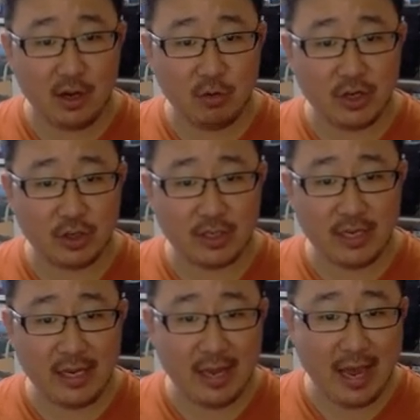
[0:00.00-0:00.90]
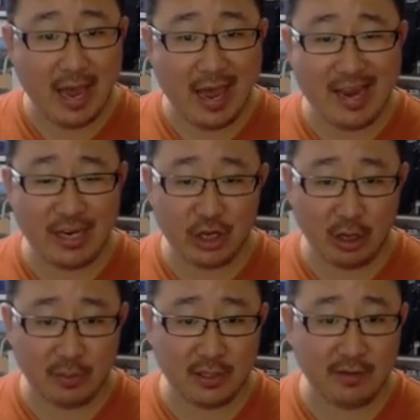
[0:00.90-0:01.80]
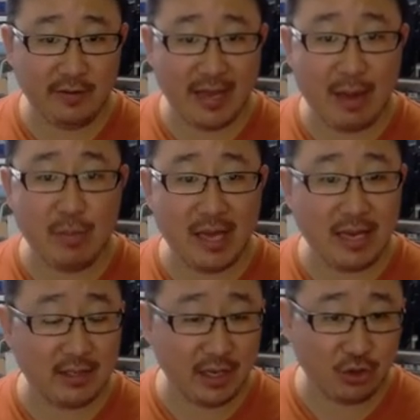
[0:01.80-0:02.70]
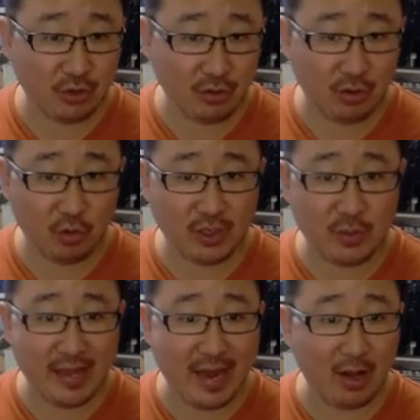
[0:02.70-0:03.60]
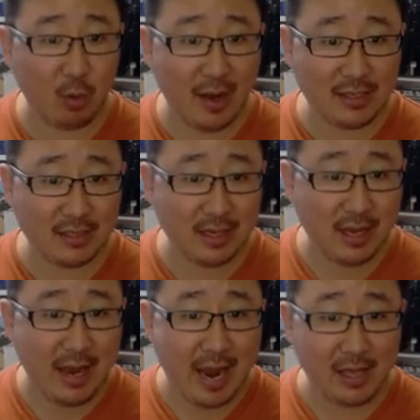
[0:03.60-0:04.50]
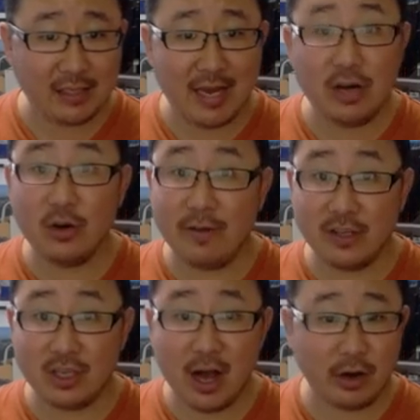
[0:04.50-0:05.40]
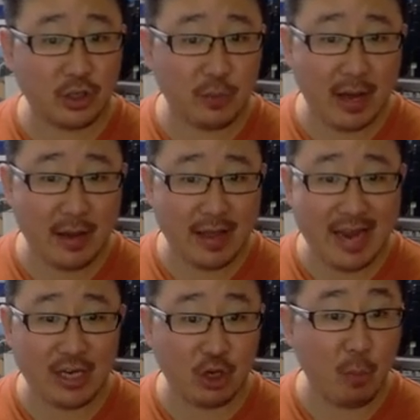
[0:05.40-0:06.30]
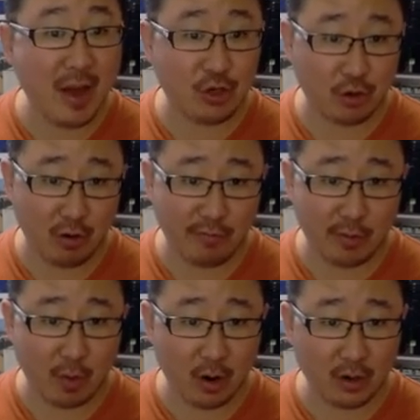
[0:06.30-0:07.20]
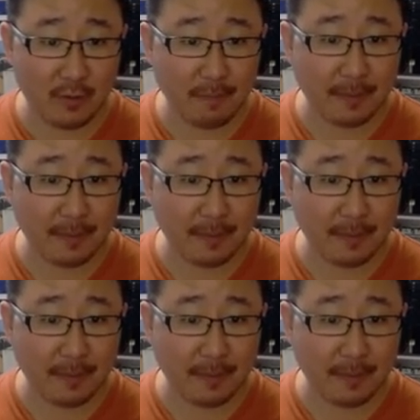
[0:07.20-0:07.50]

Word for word: Richard Z NHL Pacific, NBA Central, Chris with the NL West, Alexander, you have the soccer spot, NHL Metro for Mark,